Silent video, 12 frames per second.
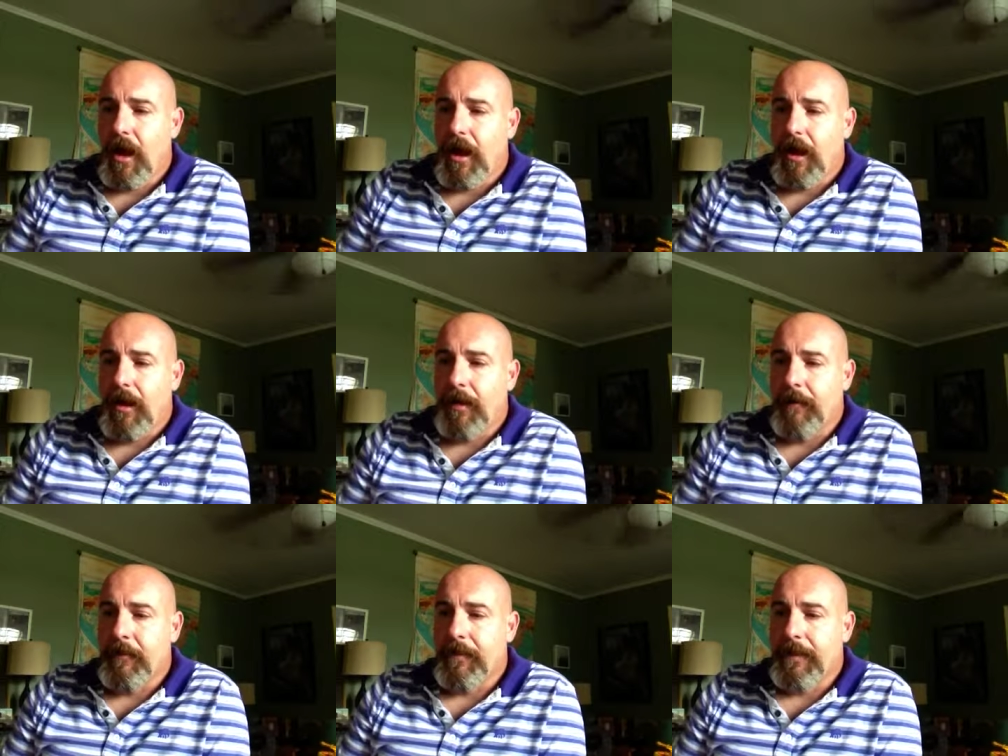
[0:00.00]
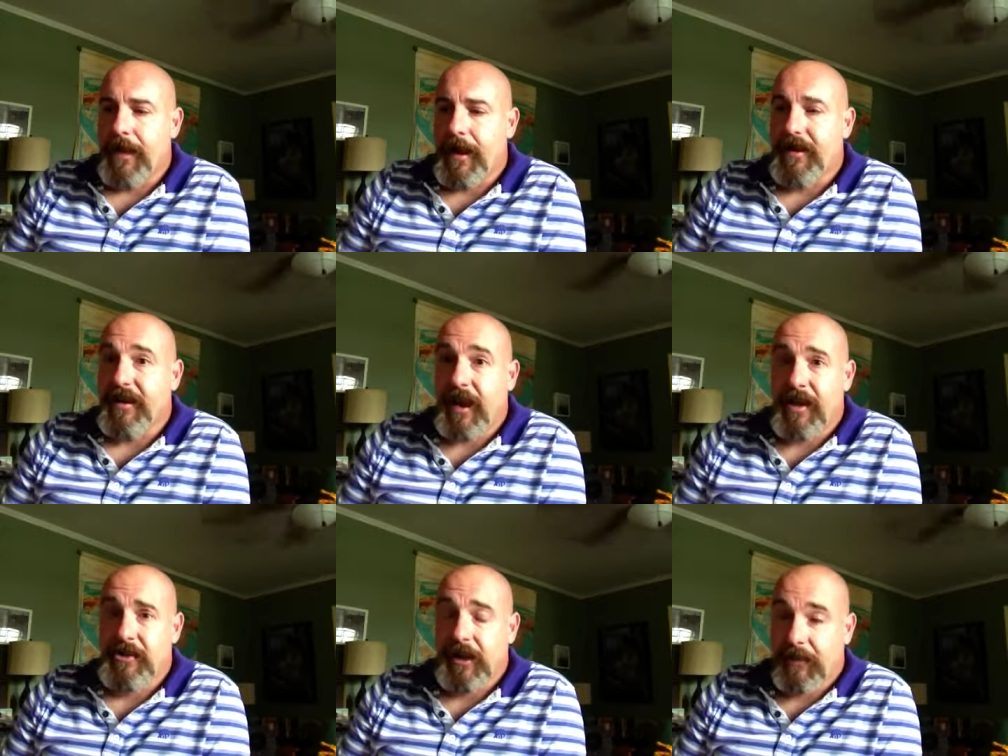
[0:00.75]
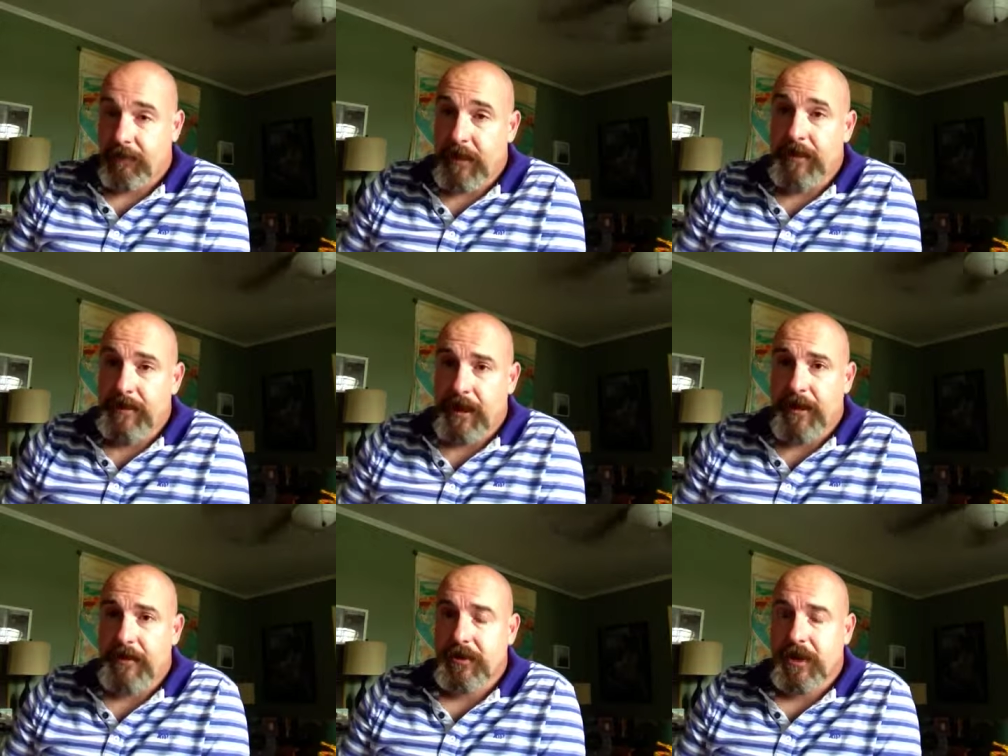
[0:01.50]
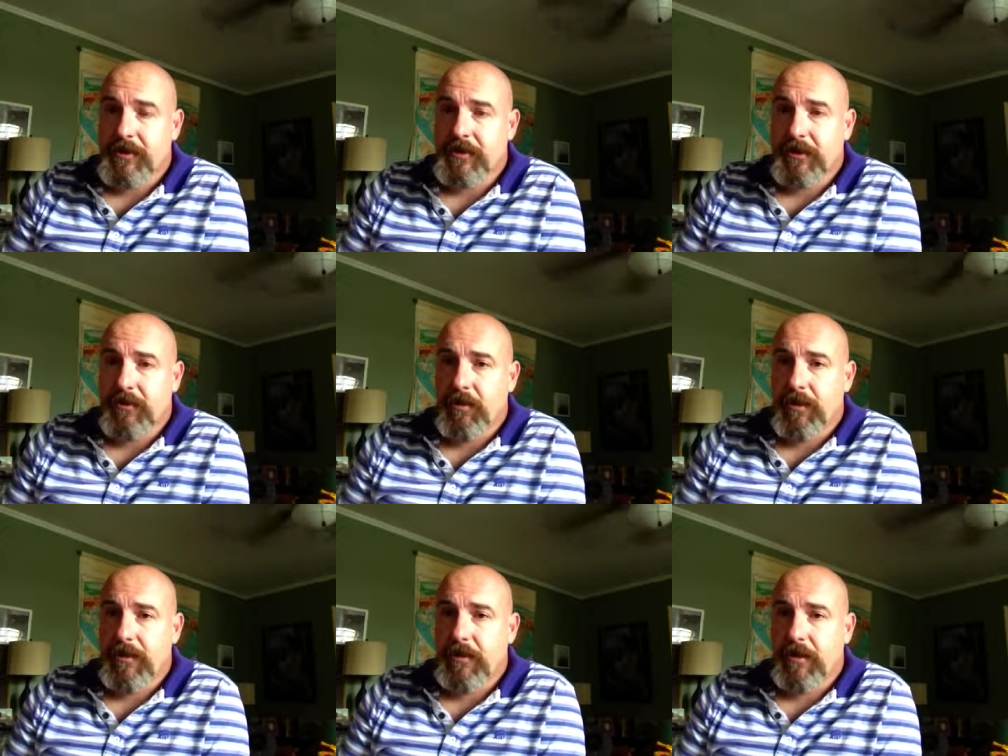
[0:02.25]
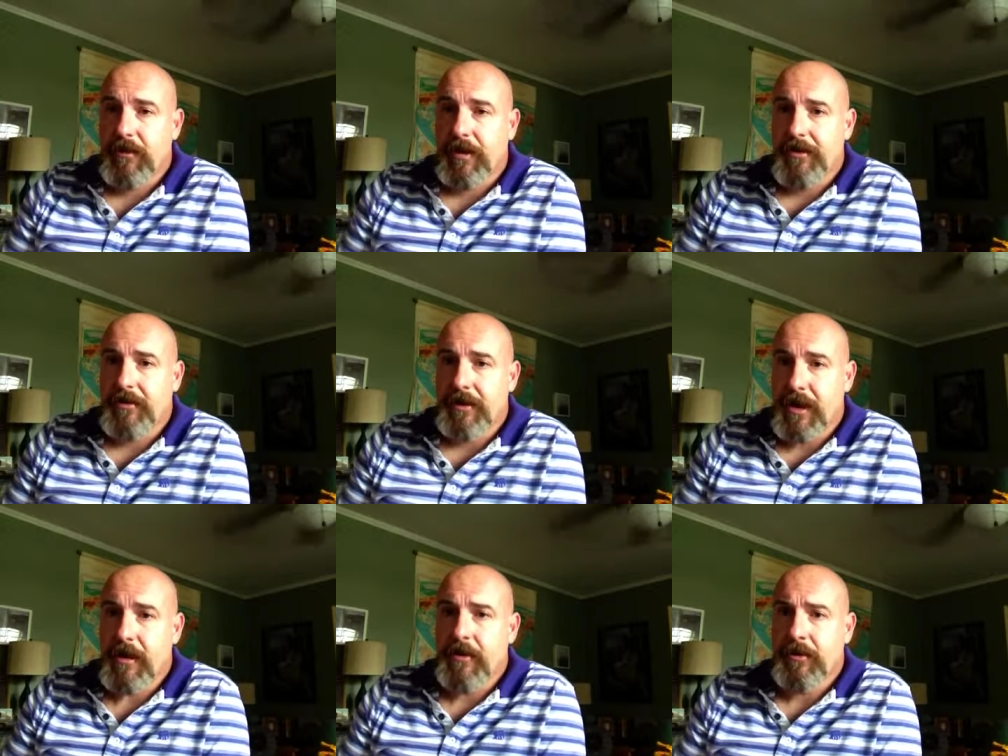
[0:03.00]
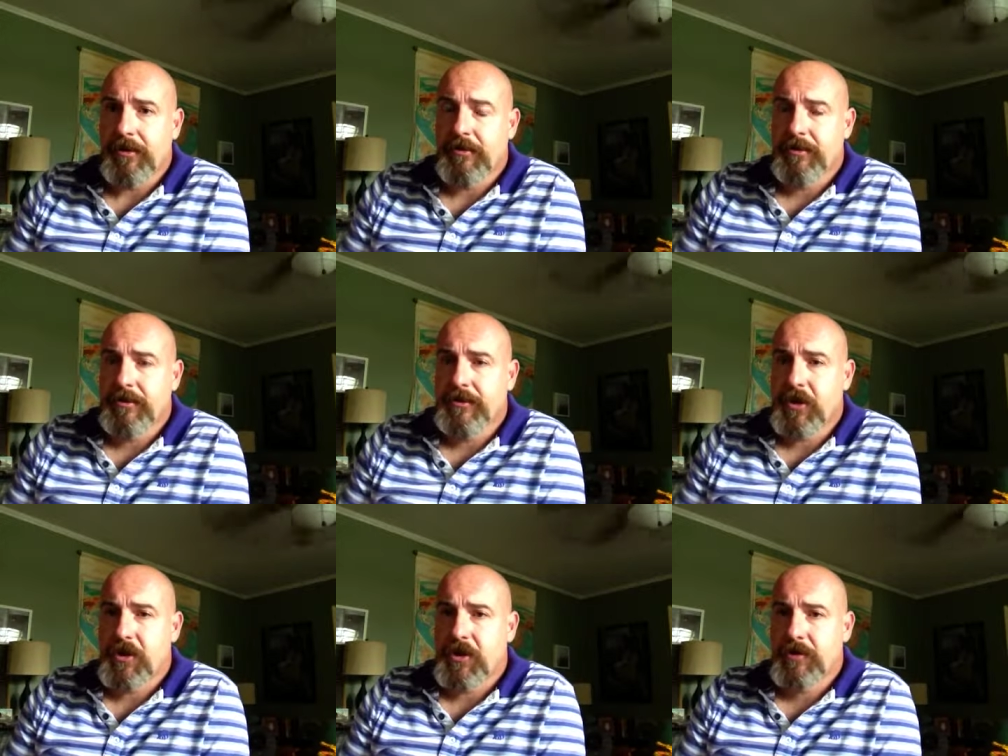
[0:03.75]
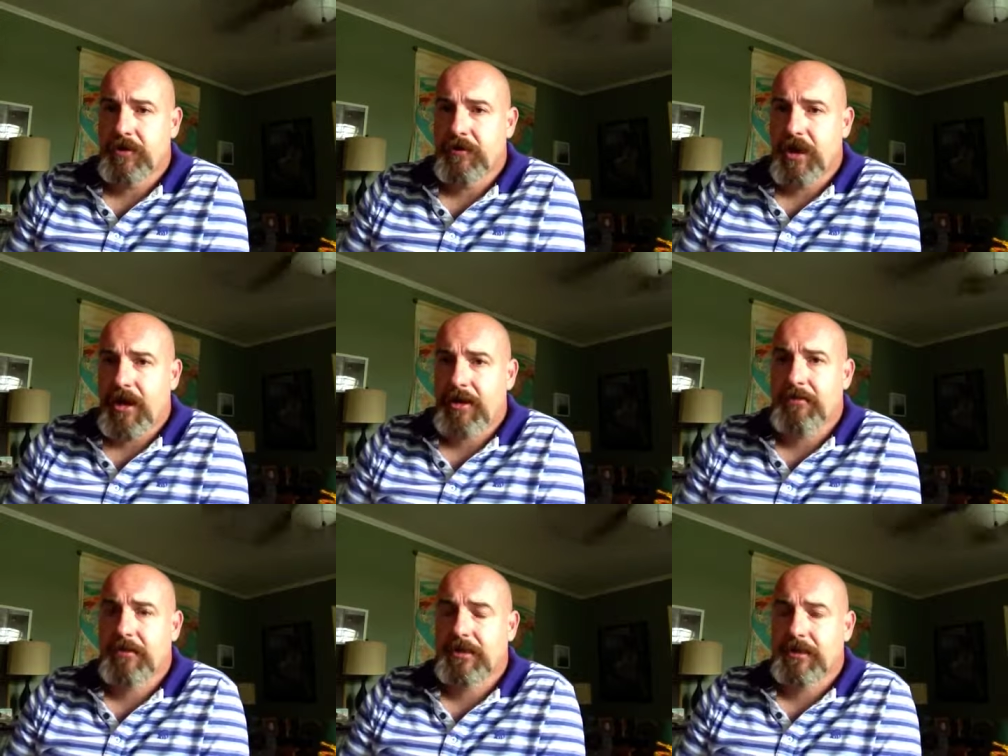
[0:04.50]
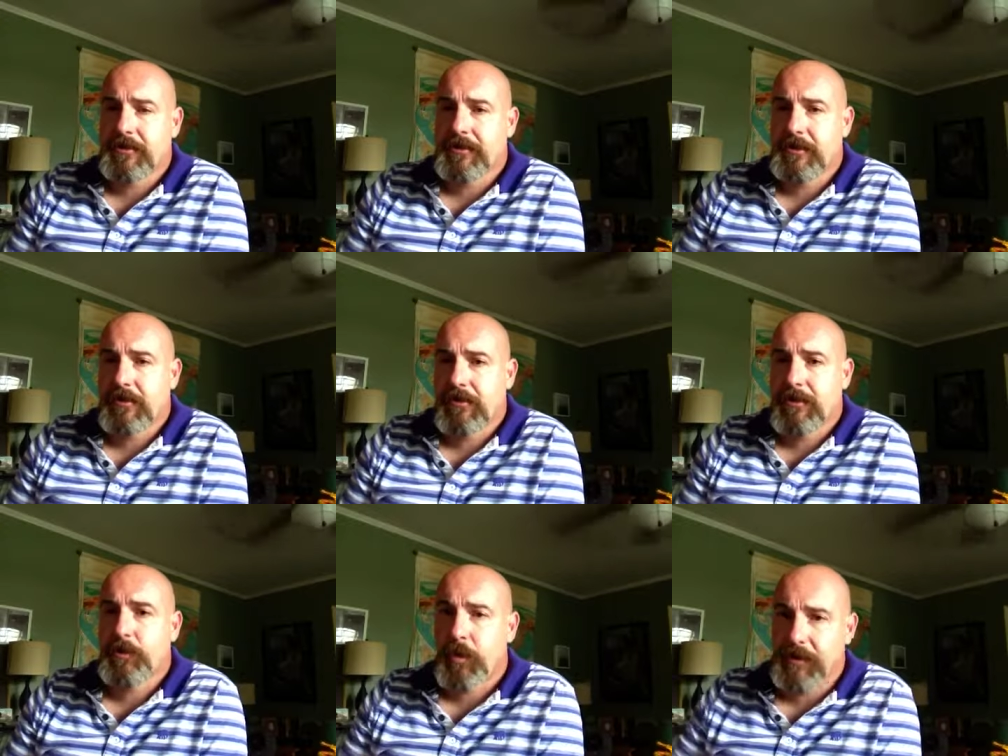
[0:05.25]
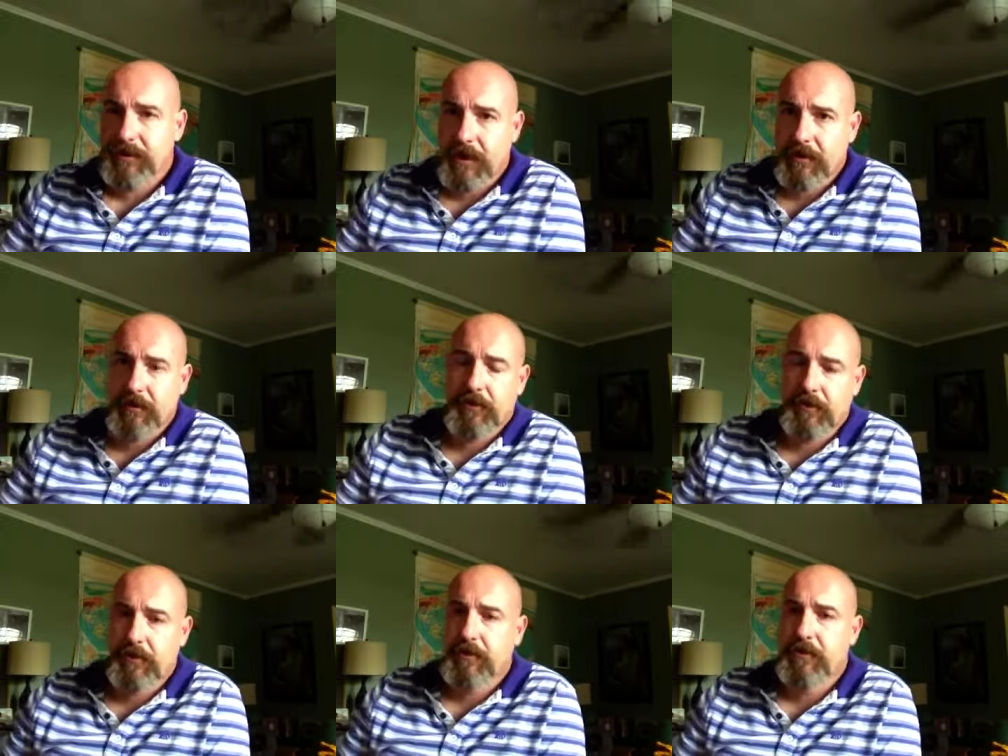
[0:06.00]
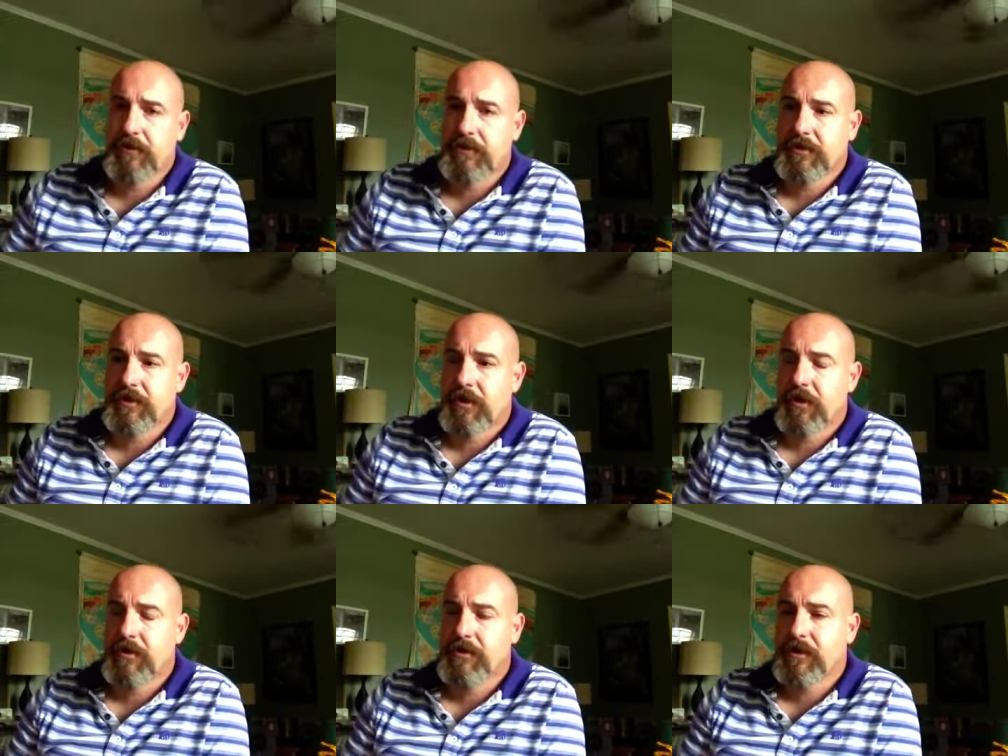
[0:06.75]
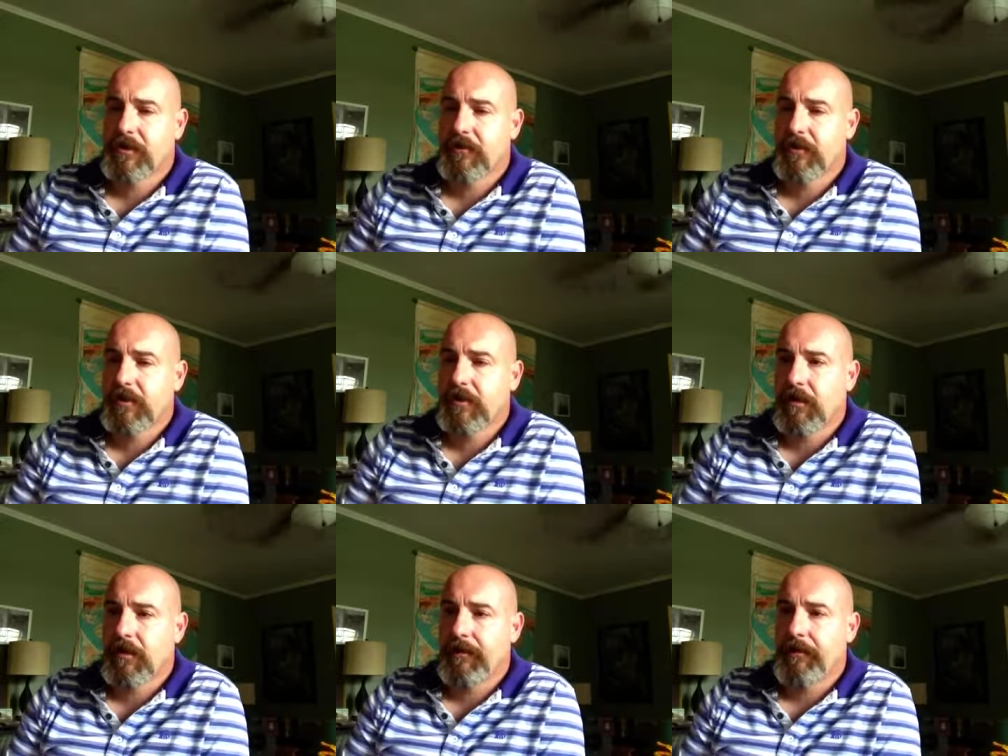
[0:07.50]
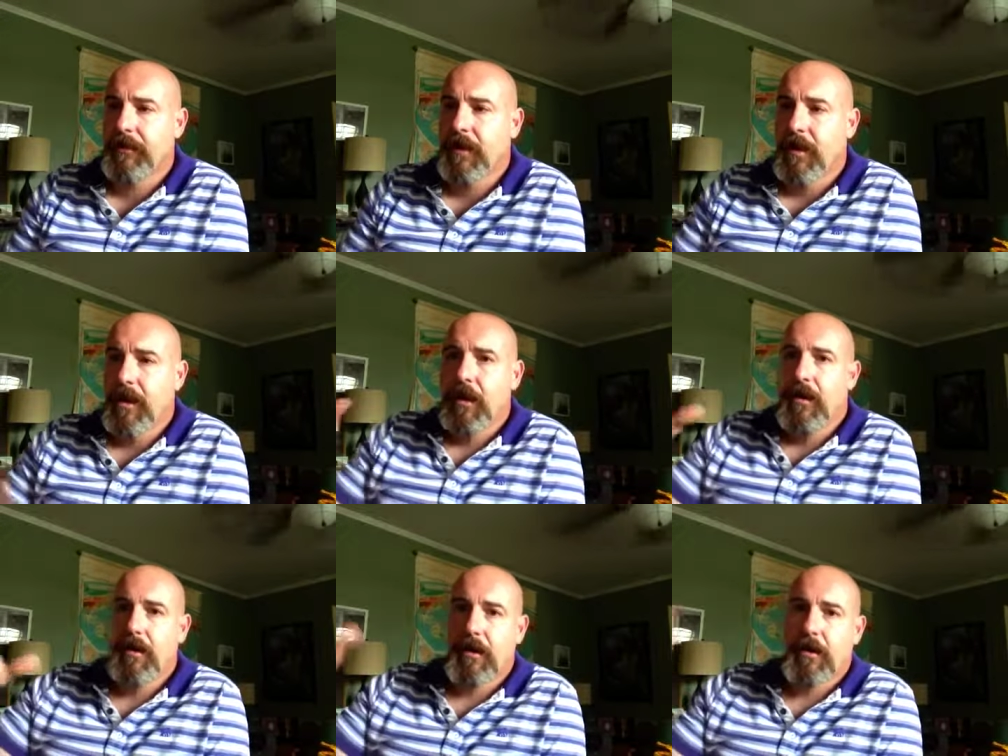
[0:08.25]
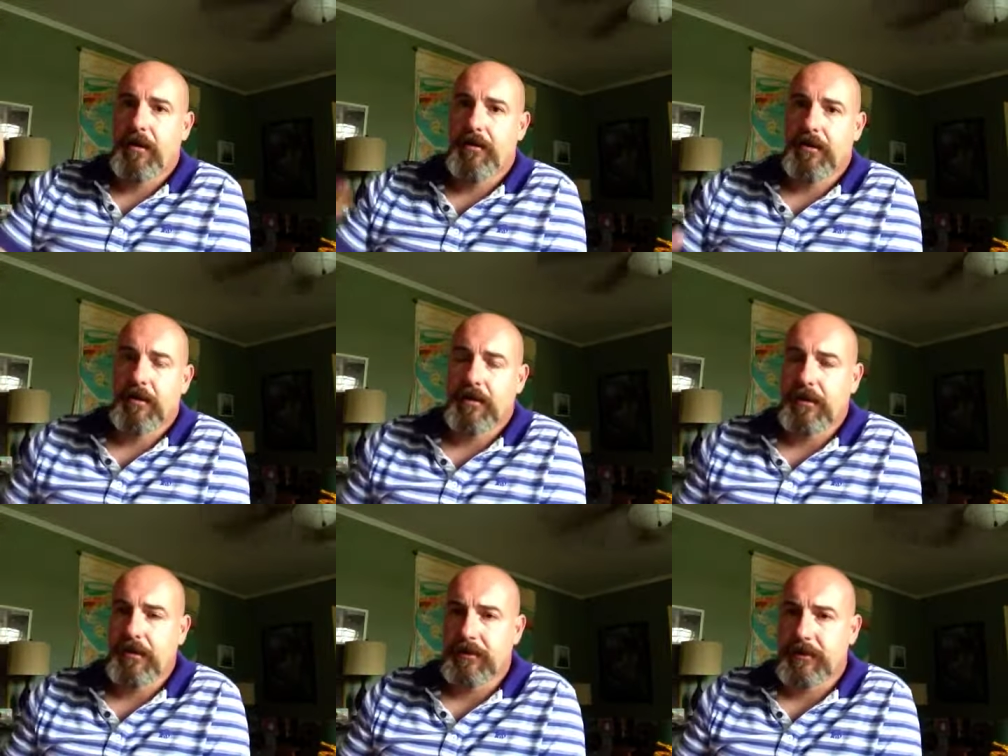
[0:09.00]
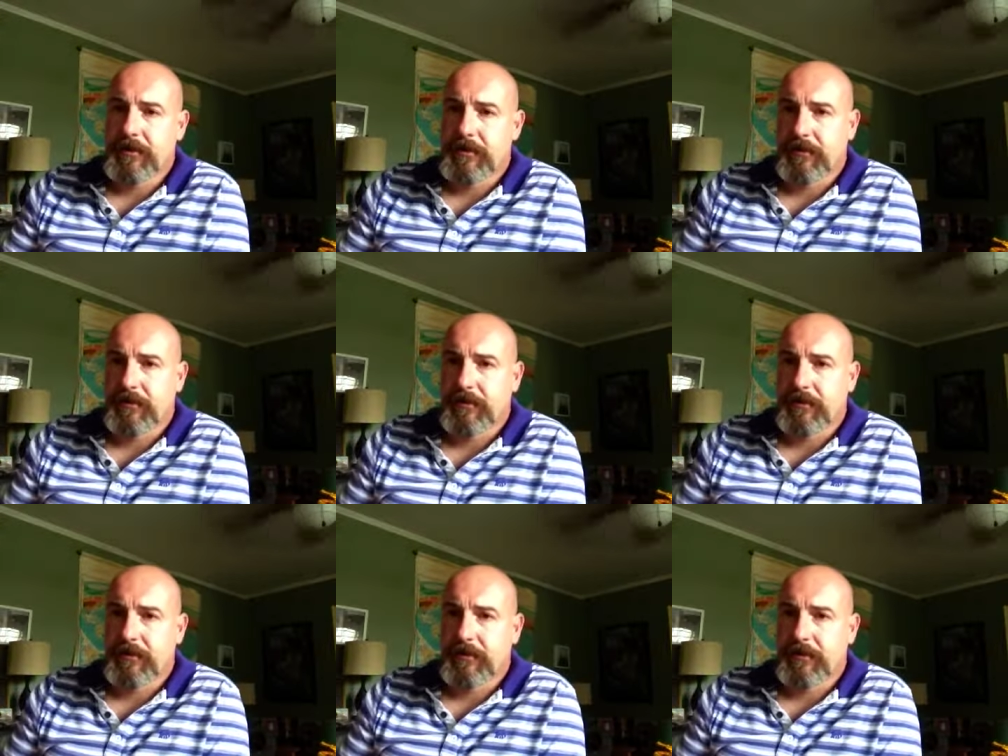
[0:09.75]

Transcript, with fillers: Um, I had actually I've been in touch actually with uh, Dr. Nail, who's in charge of the Academic Skills Center, as well as Dr. Tootin, who's in charge of the um, uh, the English